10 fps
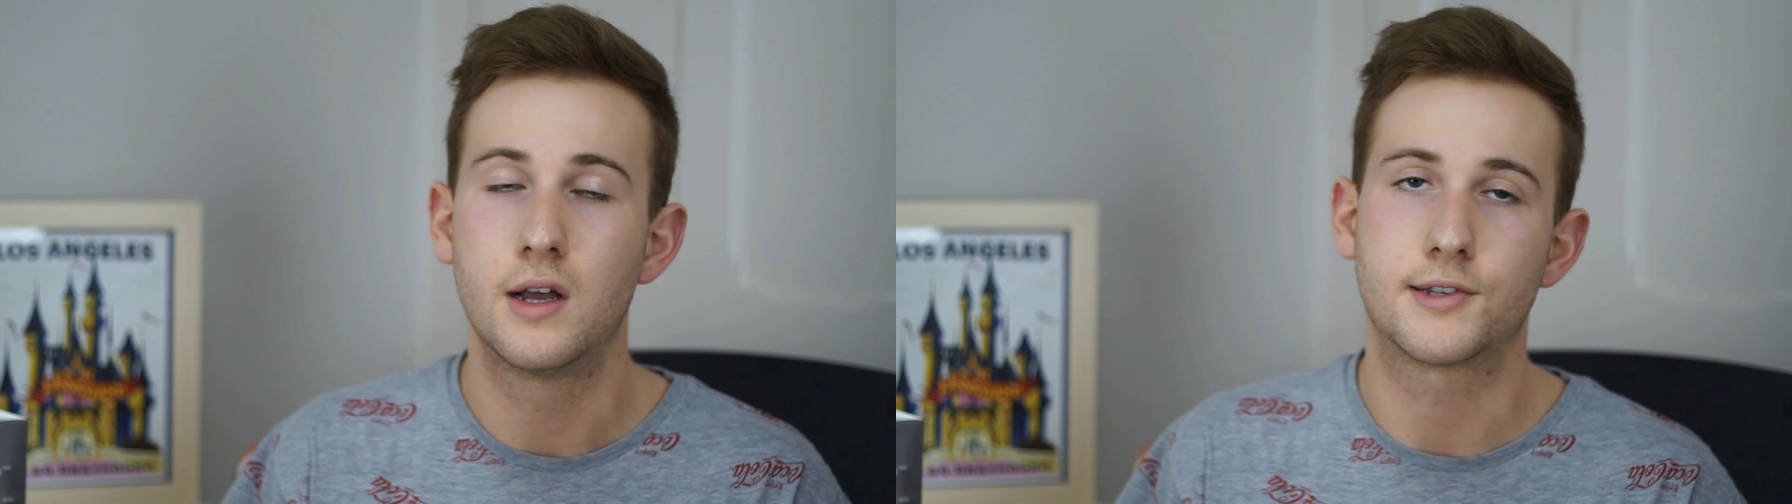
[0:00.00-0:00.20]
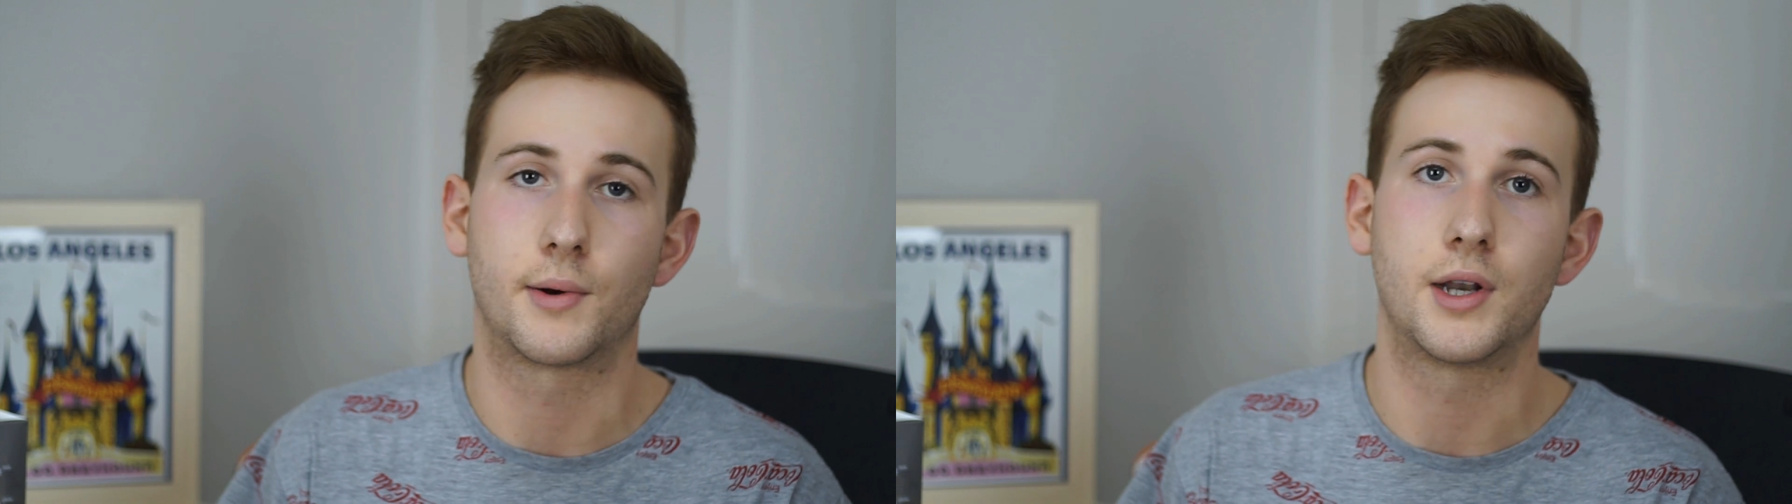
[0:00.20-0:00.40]

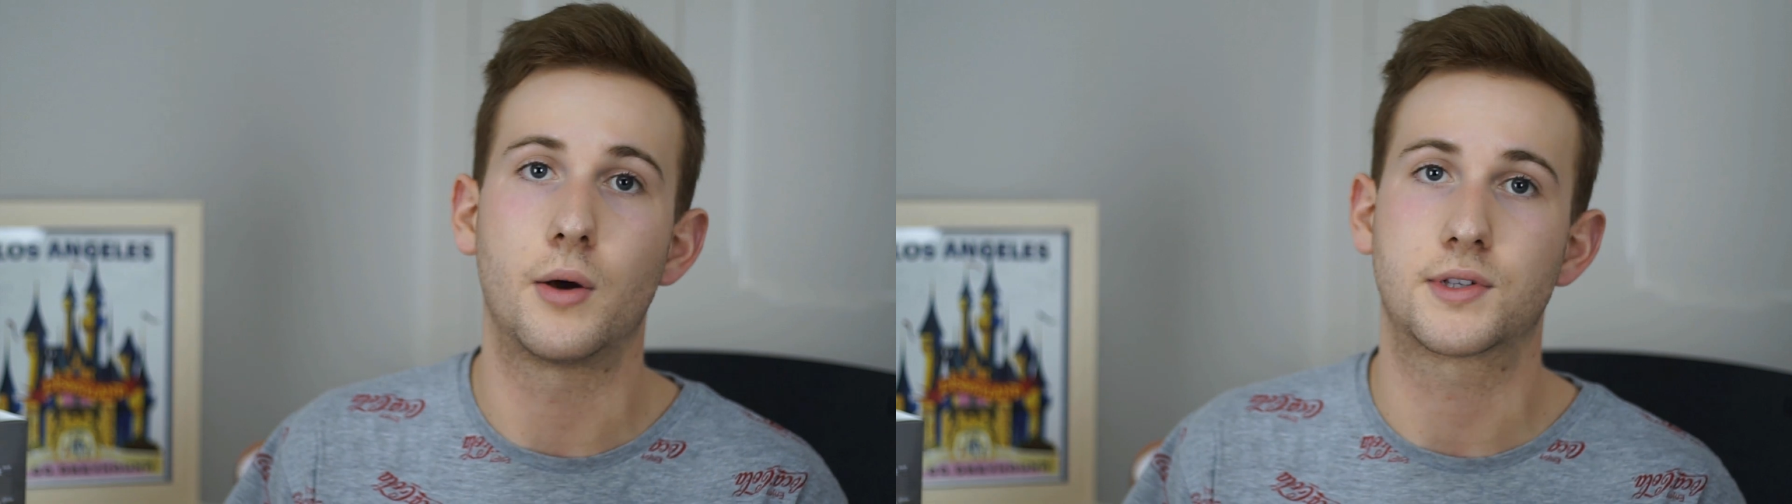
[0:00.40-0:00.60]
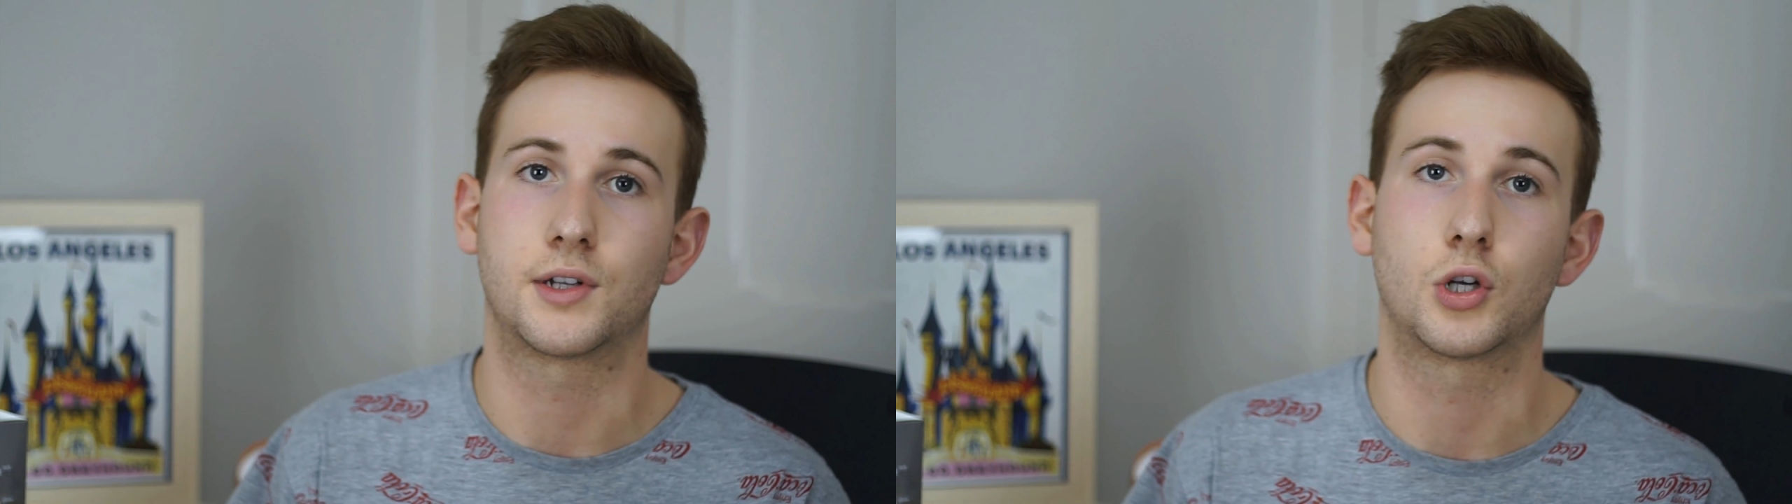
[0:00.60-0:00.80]
so I know
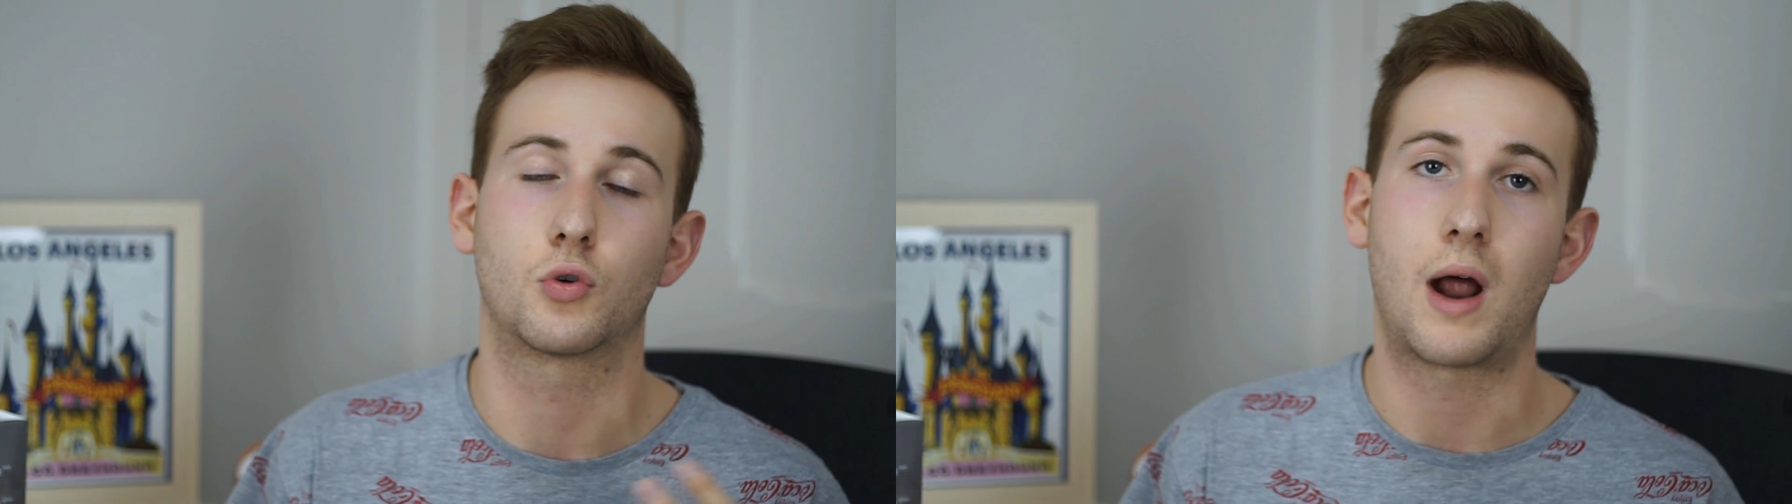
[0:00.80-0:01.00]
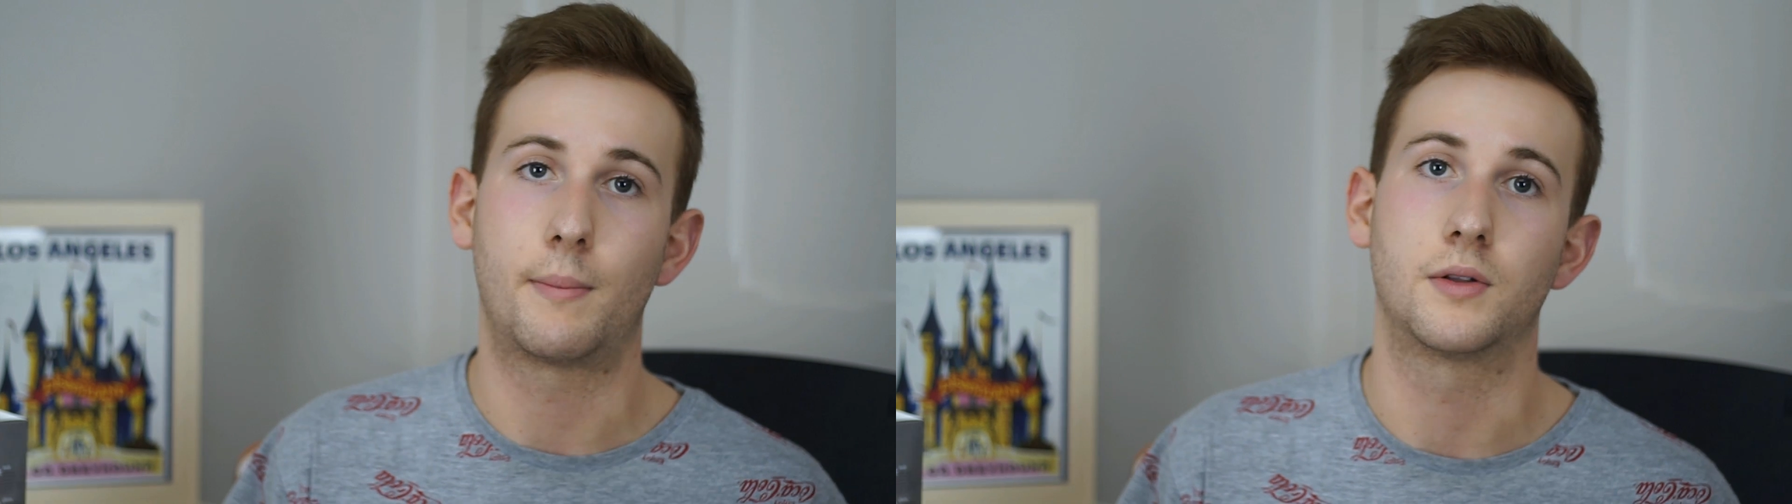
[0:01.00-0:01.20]
it's gonna
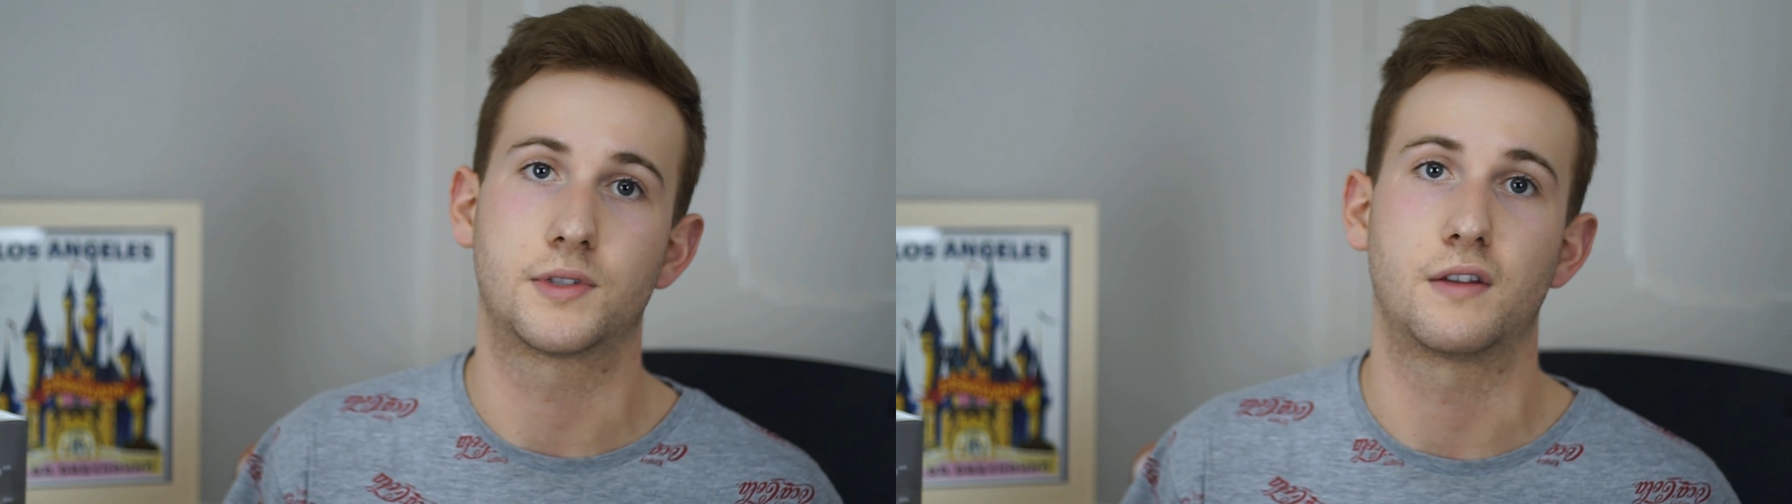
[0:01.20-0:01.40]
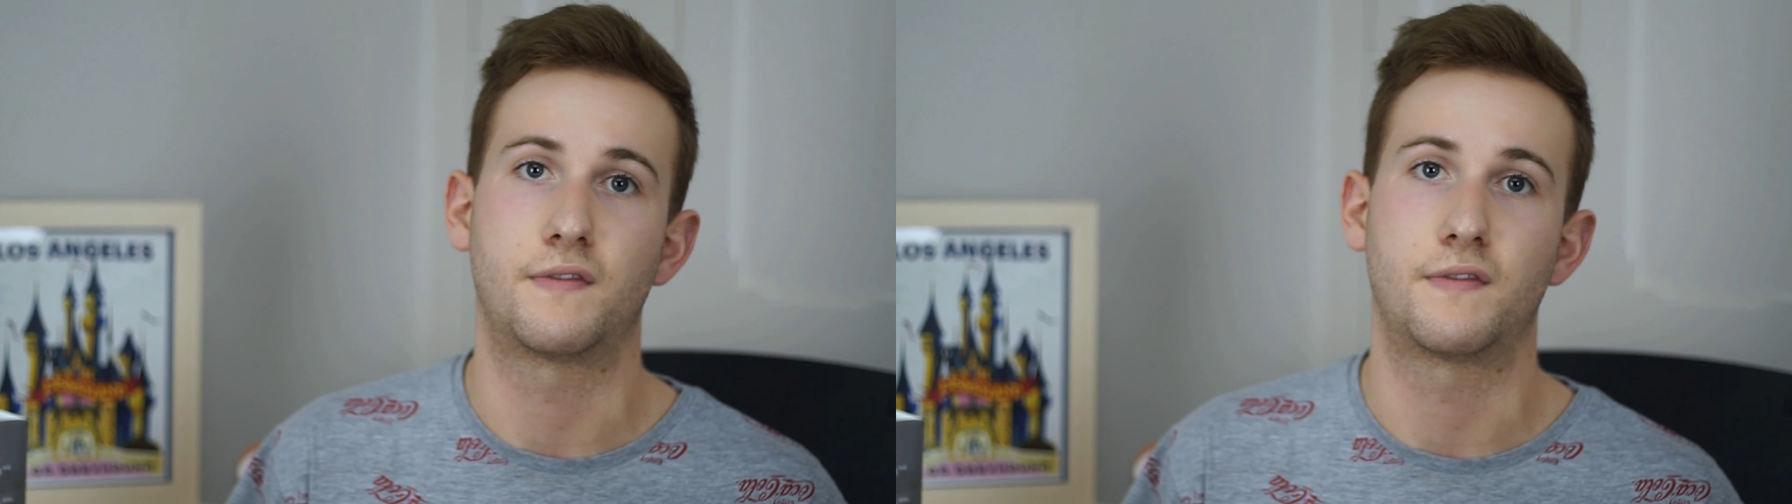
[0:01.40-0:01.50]
grab onto